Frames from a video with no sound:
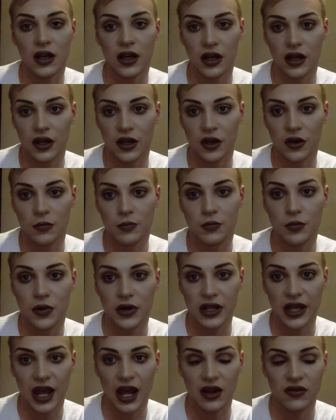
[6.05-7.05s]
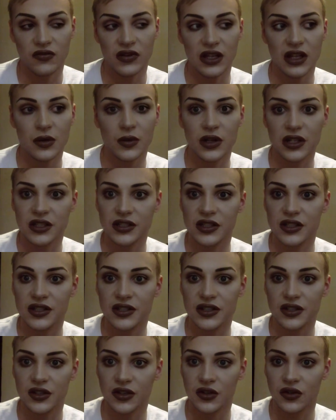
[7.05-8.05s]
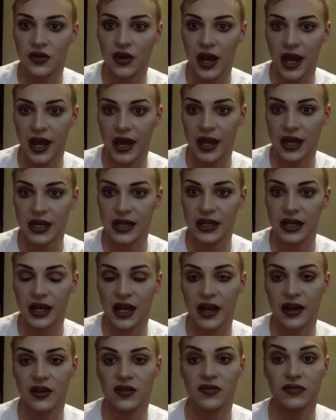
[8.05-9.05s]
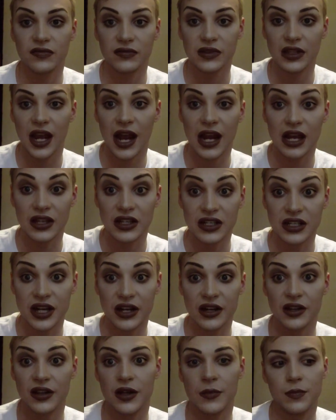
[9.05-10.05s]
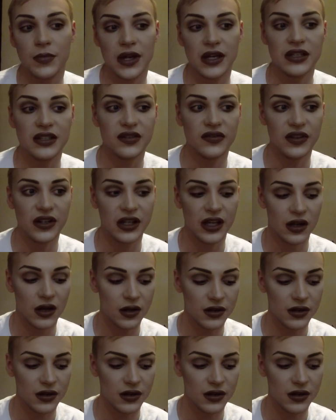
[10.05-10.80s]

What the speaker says: But yeah, I really wanted to do a kind of Kylie Jenner lip based video.